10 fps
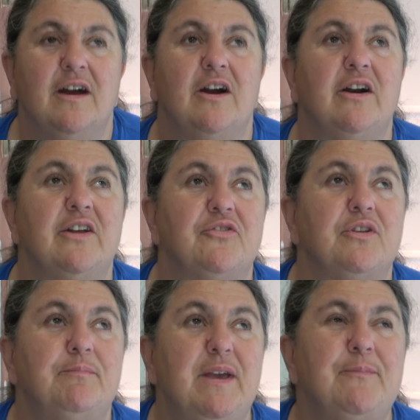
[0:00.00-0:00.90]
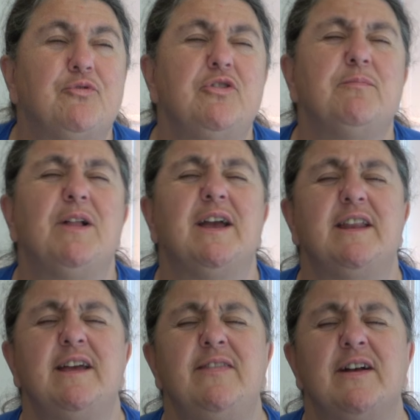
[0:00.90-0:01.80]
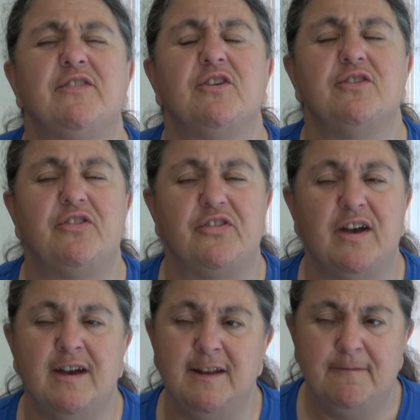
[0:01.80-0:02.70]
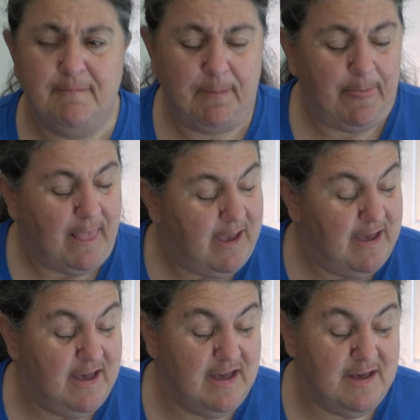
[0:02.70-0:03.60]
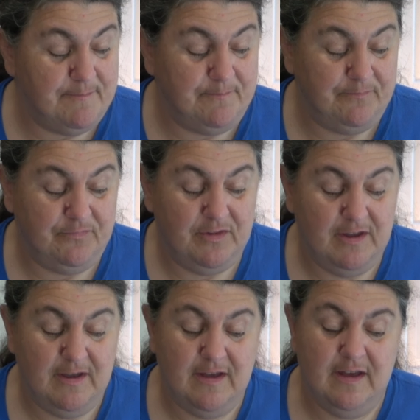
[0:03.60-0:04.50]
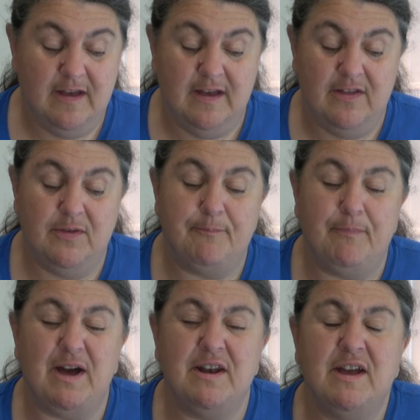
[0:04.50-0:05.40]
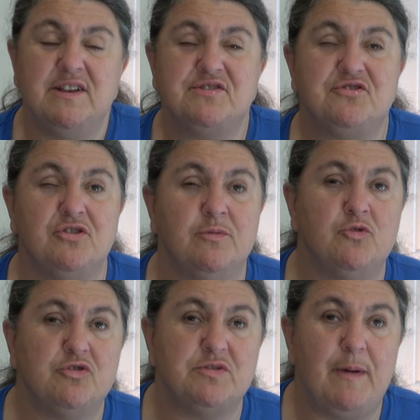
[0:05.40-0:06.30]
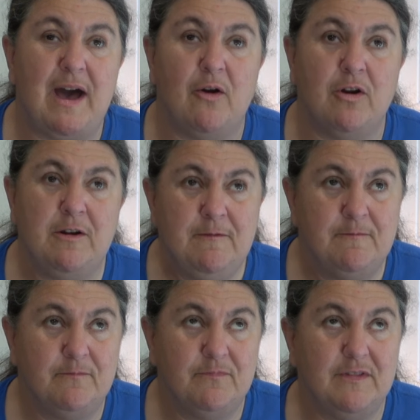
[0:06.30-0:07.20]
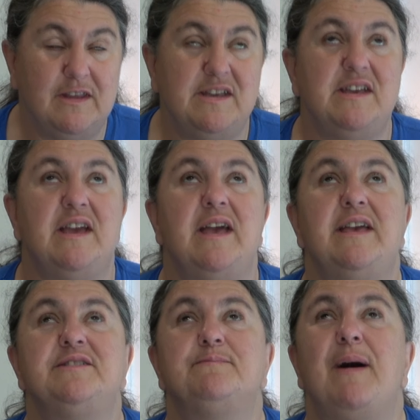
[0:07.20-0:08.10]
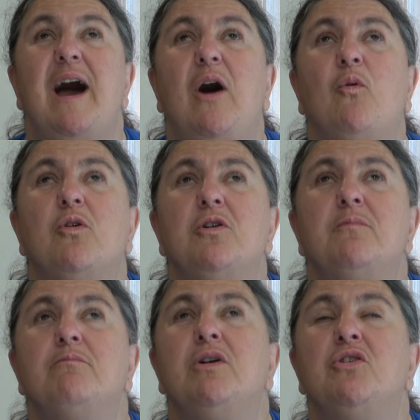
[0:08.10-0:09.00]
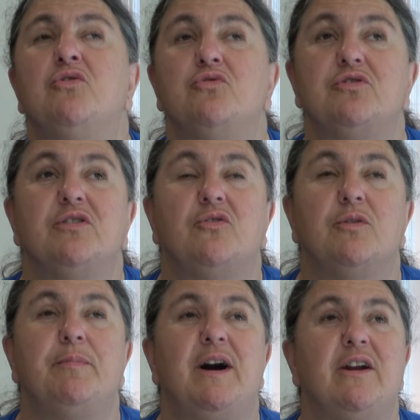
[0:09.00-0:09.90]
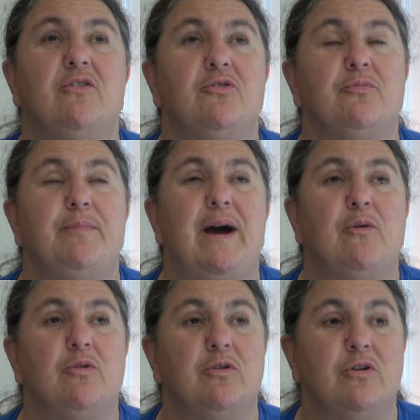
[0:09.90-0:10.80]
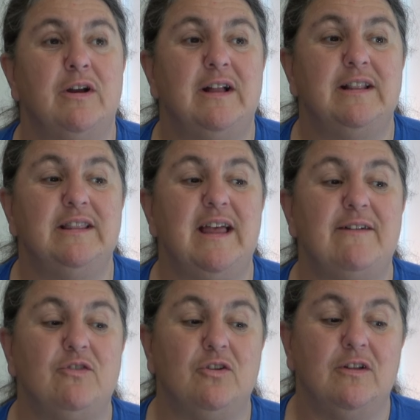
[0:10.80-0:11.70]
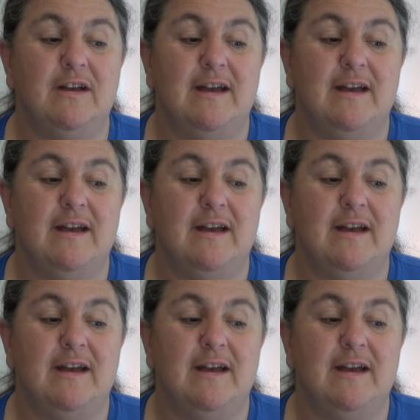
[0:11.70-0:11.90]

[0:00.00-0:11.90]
All right, so it beeps when you plug it in. That's a good sign. The button I assumed was power is power mode or power level.